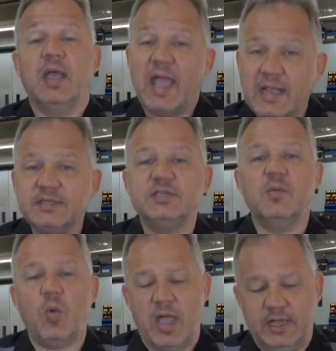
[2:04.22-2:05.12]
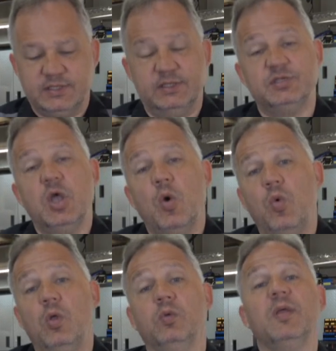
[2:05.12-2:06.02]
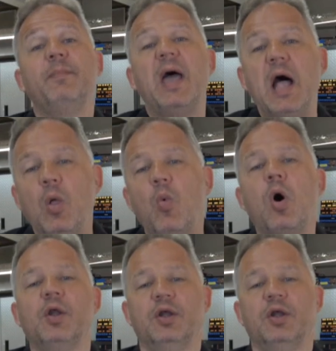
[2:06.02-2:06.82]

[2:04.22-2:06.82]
and some waxes will repel water